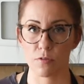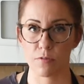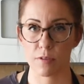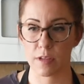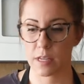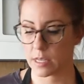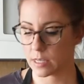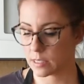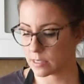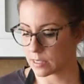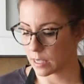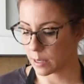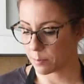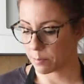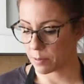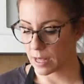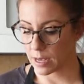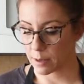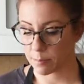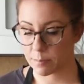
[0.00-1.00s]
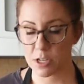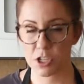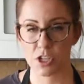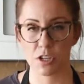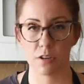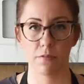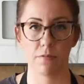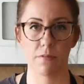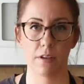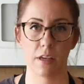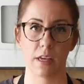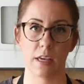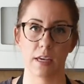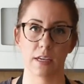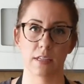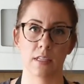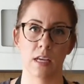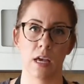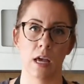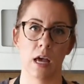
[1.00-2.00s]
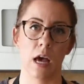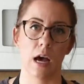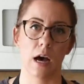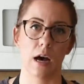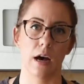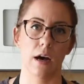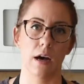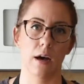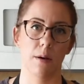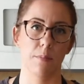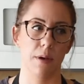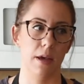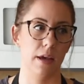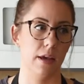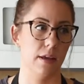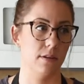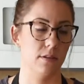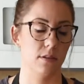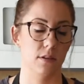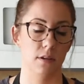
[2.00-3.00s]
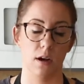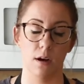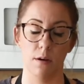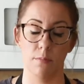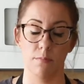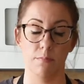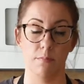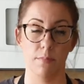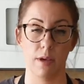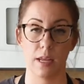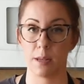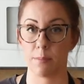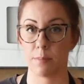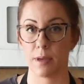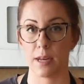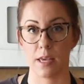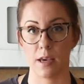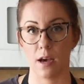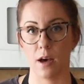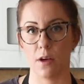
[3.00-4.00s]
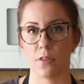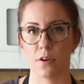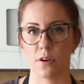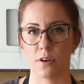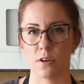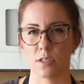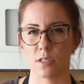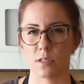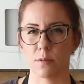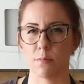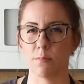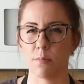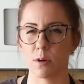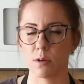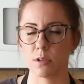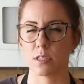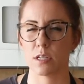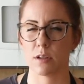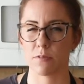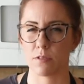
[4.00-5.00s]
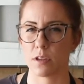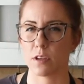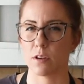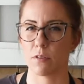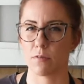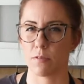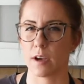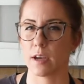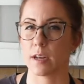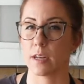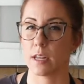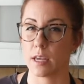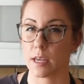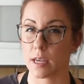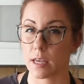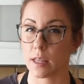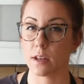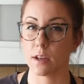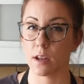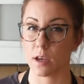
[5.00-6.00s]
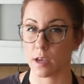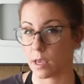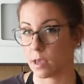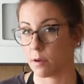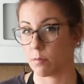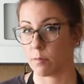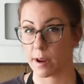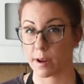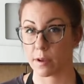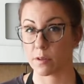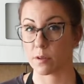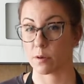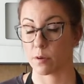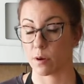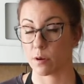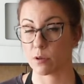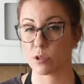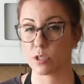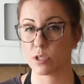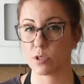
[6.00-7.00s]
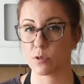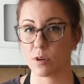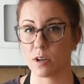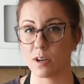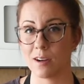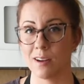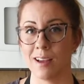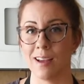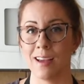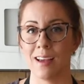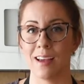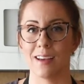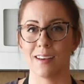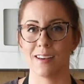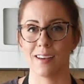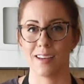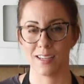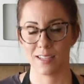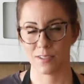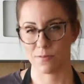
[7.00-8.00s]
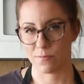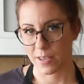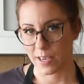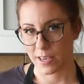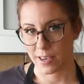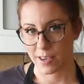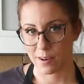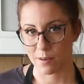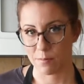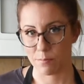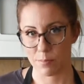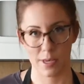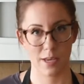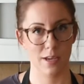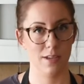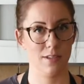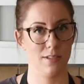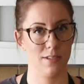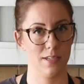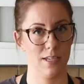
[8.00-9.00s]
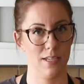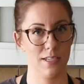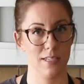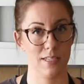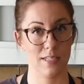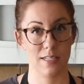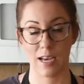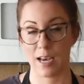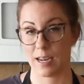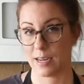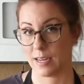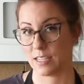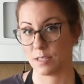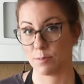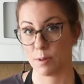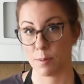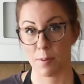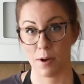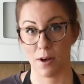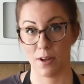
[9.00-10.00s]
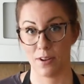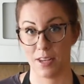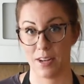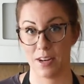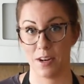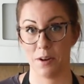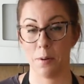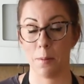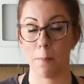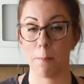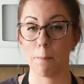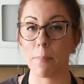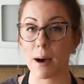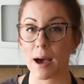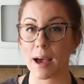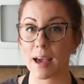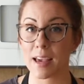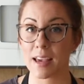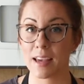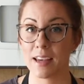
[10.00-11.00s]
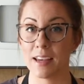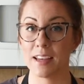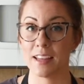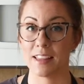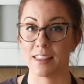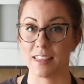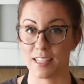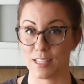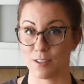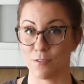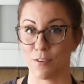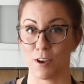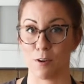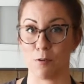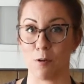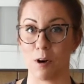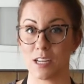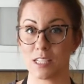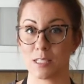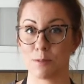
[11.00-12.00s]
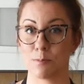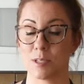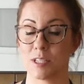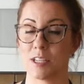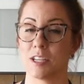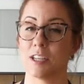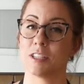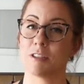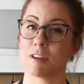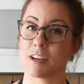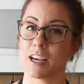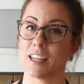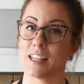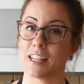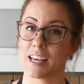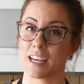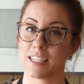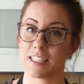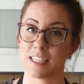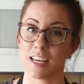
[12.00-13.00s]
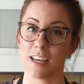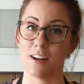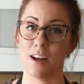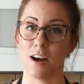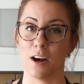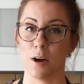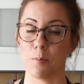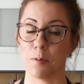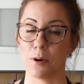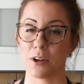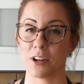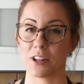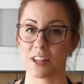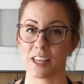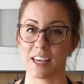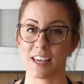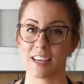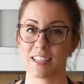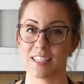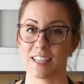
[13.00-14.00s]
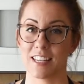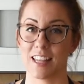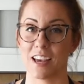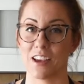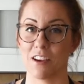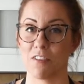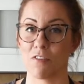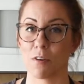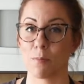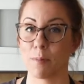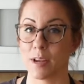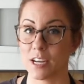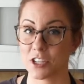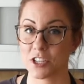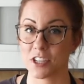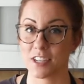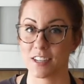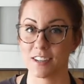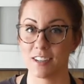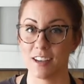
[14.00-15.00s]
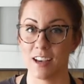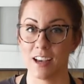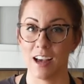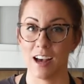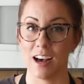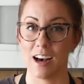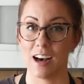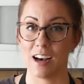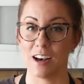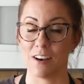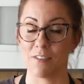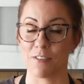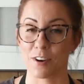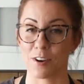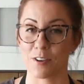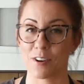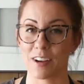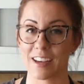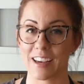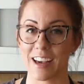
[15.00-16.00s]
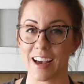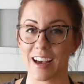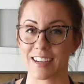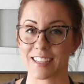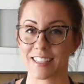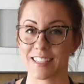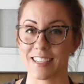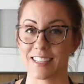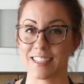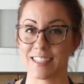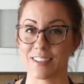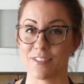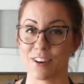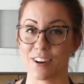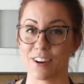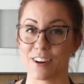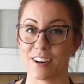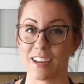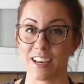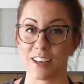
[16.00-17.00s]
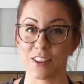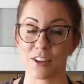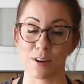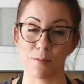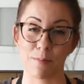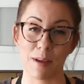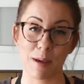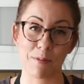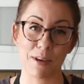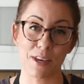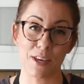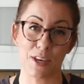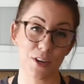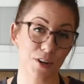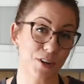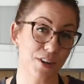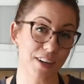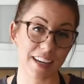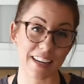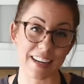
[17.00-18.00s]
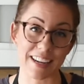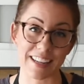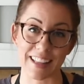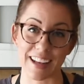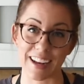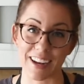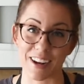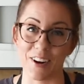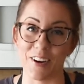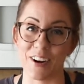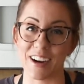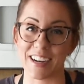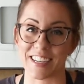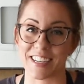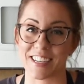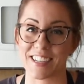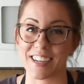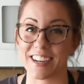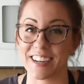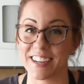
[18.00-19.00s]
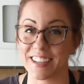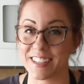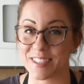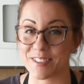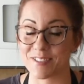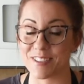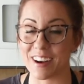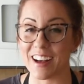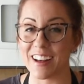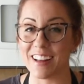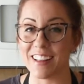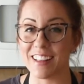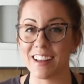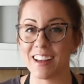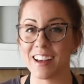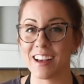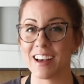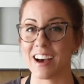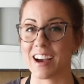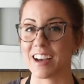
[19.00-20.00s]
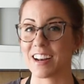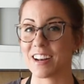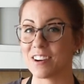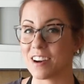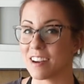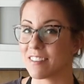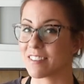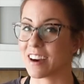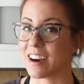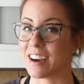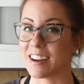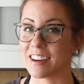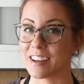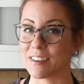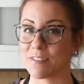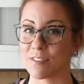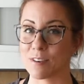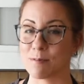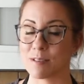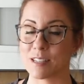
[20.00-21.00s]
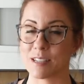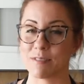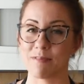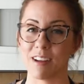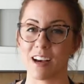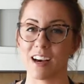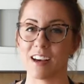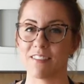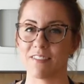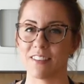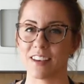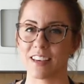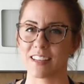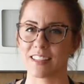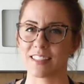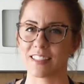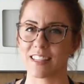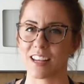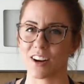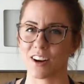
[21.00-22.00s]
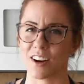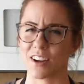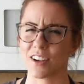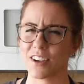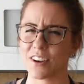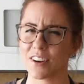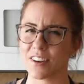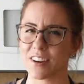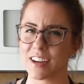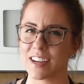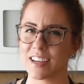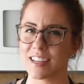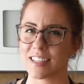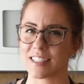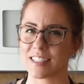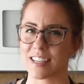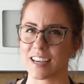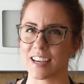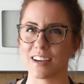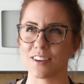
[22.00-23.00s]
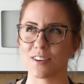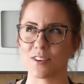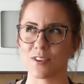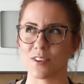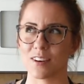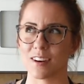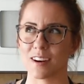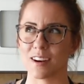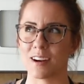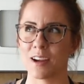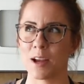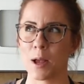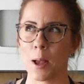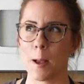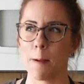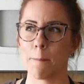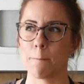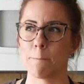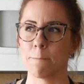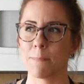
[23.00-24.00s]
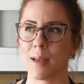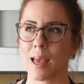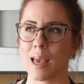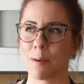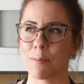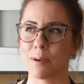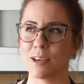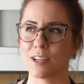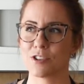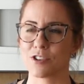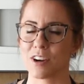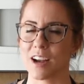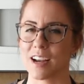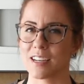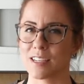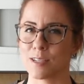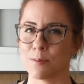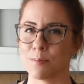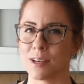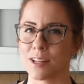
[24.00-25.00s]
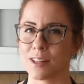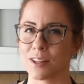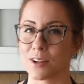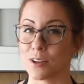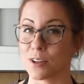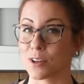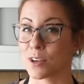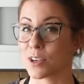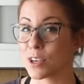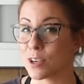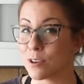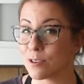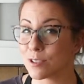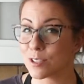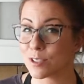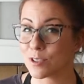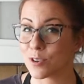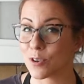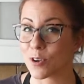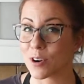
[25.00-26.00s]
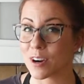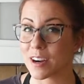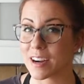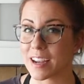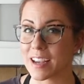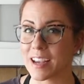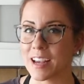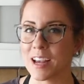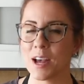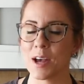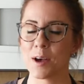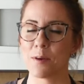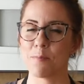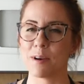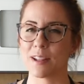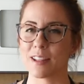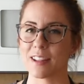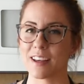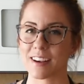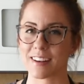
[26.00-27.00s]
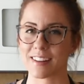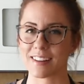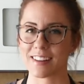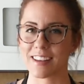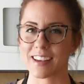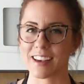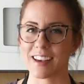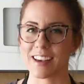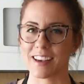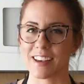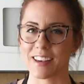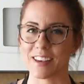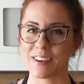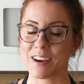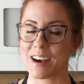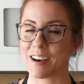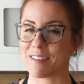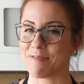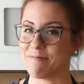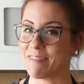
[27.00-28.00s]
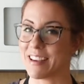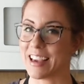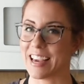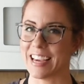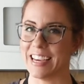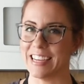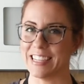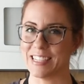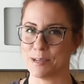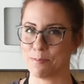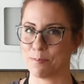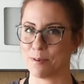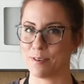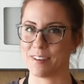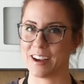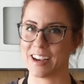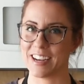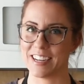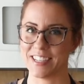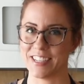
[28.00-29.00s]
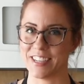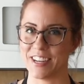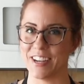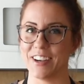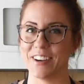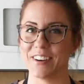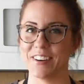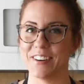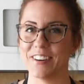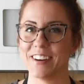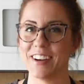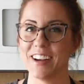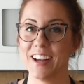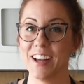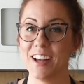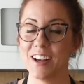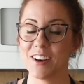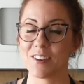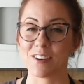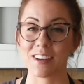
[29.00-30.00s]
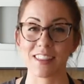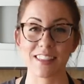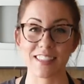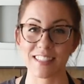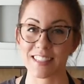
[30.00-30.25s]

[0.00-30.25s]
figs like Black Mission figs and many others, most stuff that you'll find in a regular grocery store is vegan because it does not need to be pollinated by these fig wasps. So again, like I said, I'll put a link to that information for quick access for either maybe you're getting that question as well. I know I've gotten it from some non-vegans that are curious and or maybe trying to be a little accusatory, but luckily you have me to provide you with the